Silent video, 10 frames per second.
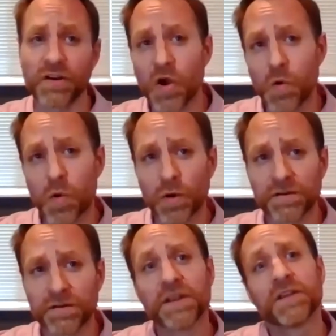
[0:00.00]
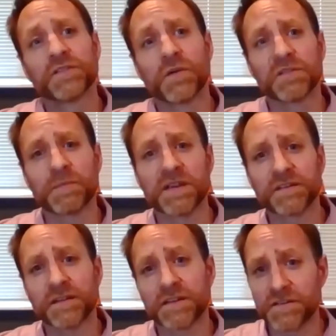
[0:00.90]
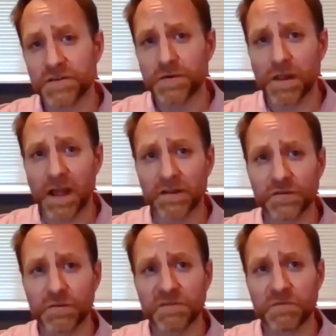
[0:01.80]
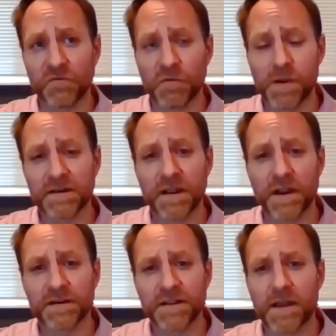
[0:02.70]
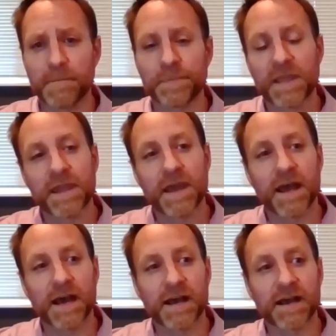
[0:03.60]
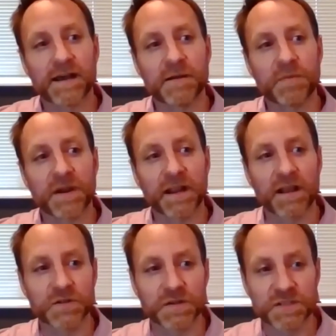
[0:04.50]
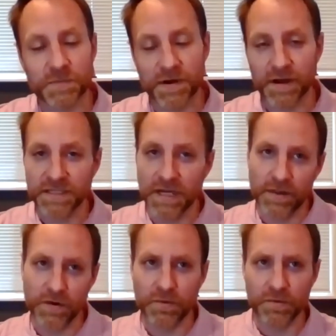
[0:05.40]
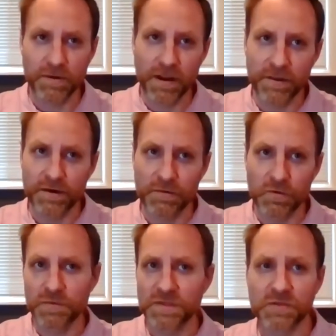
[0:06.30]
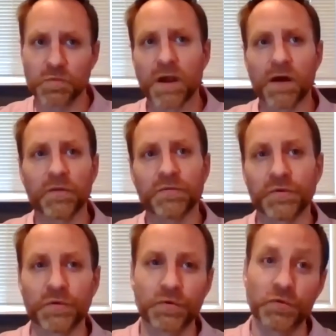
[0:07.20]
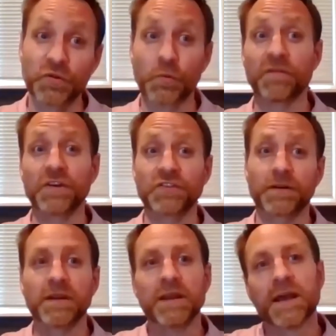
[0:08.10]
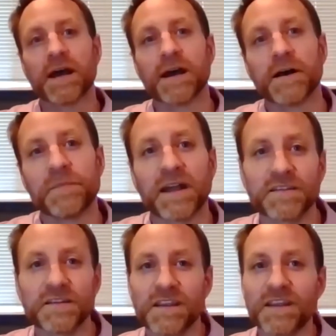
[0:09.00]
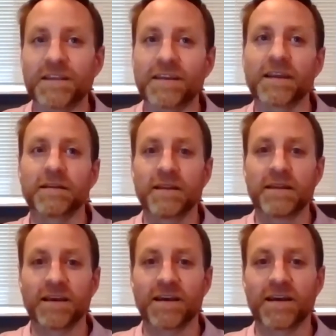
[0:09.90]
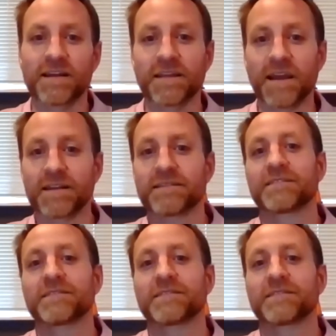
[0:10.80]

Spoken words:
cohort, so I was basically in 2 classrooms for my entire time. But I got to experience other rooms as well through supervision. That's a key thing that